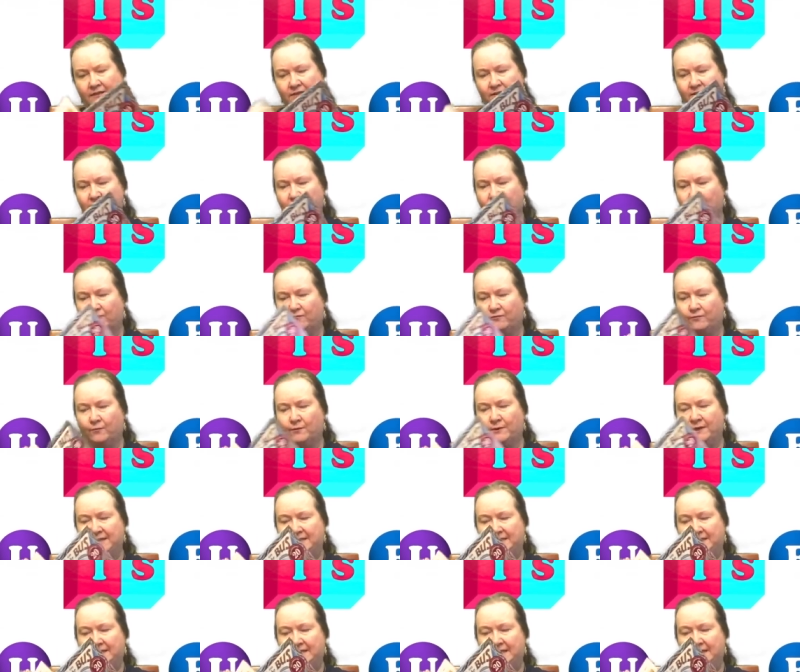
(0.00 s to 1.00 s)
So for
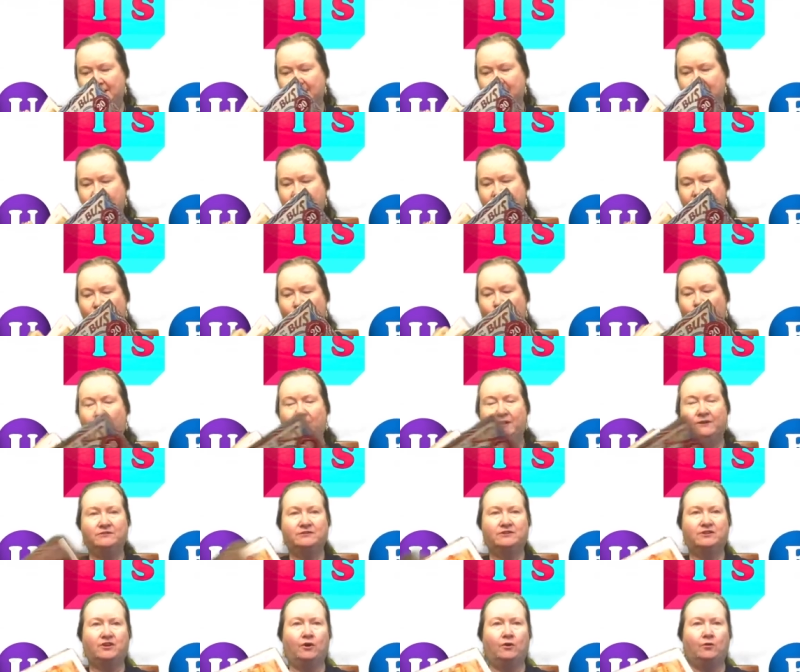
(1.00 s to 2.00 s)
instance, the
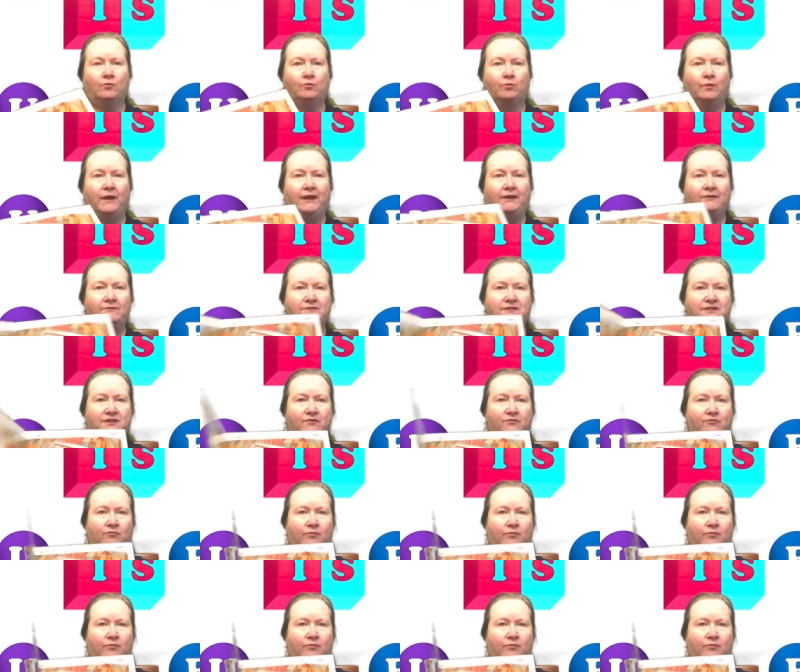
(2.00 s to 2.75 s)
wheels go round and